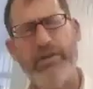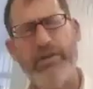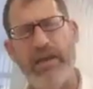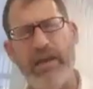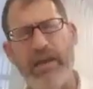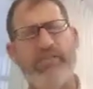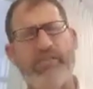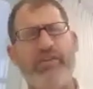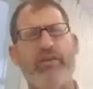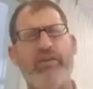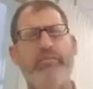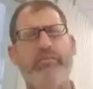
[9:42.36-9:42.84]
be
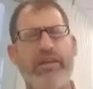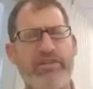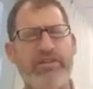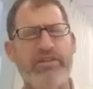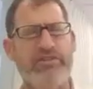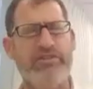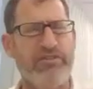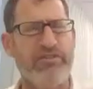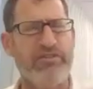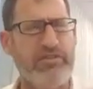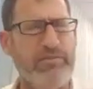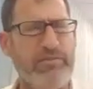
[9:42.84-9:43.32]
having a
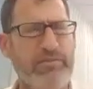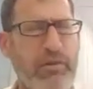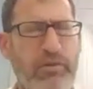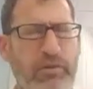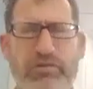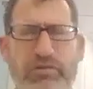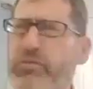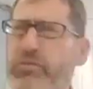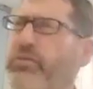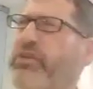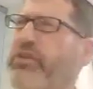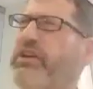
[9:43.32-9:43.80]
major
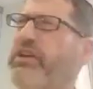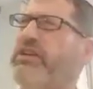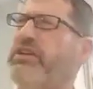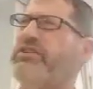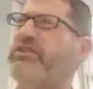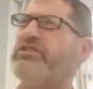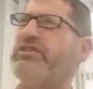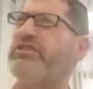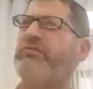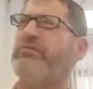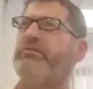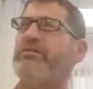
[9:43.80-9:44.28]
explosion with
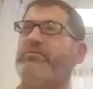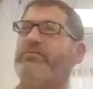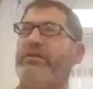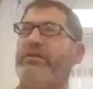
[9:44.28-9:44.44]
Egypt,